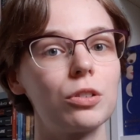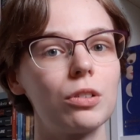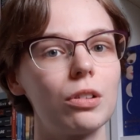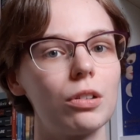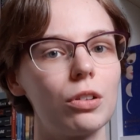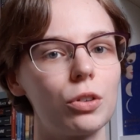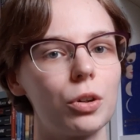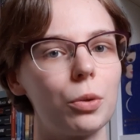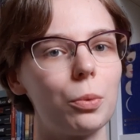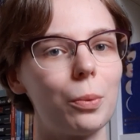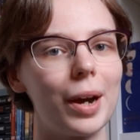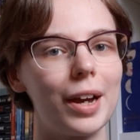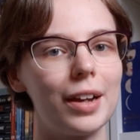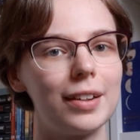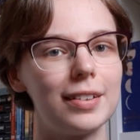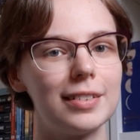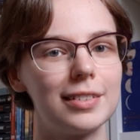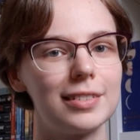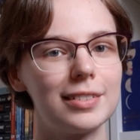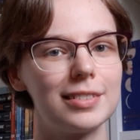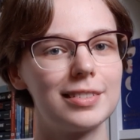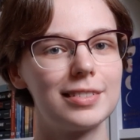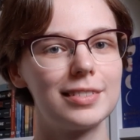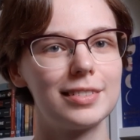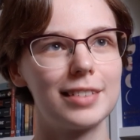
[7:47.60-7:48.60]
look away.
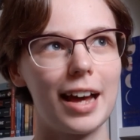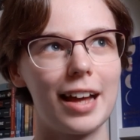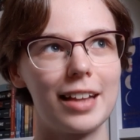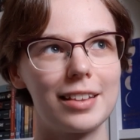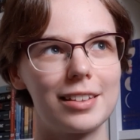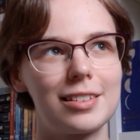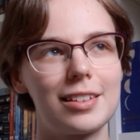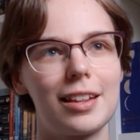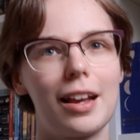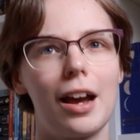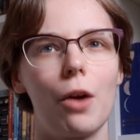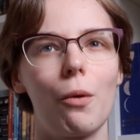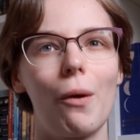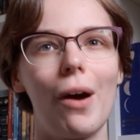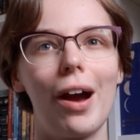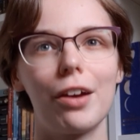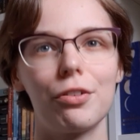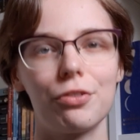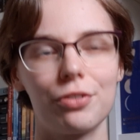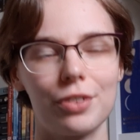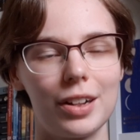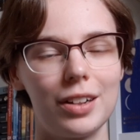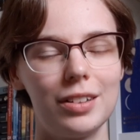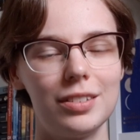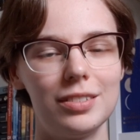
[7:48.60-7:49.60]
That's how I
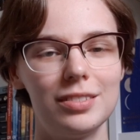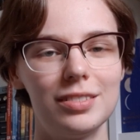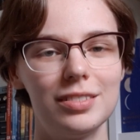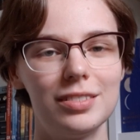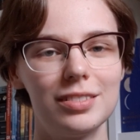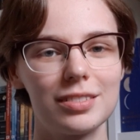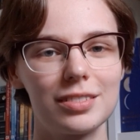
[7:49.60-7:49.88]
felt